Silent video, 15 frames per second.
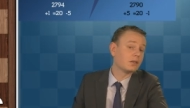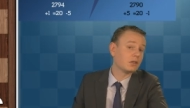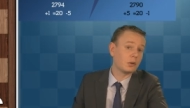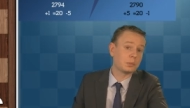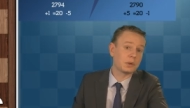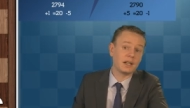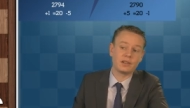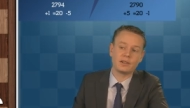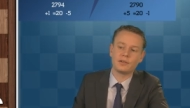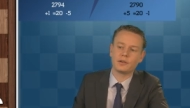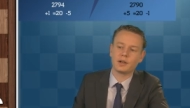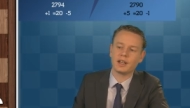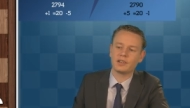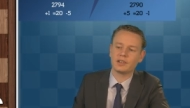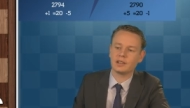No prizes
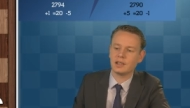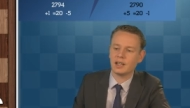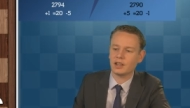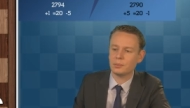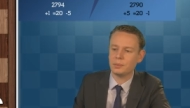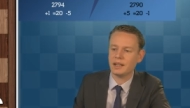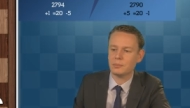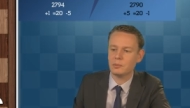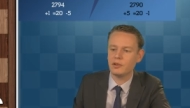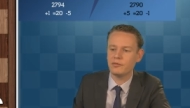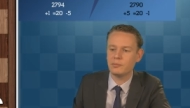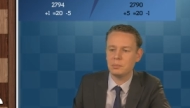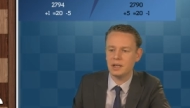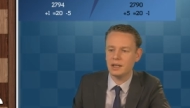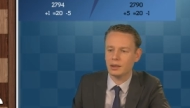for guessing the next black
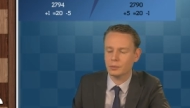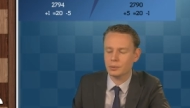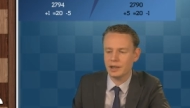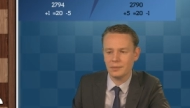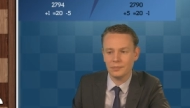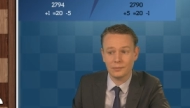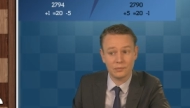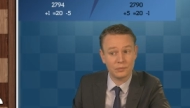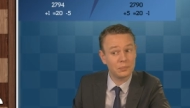move, b3,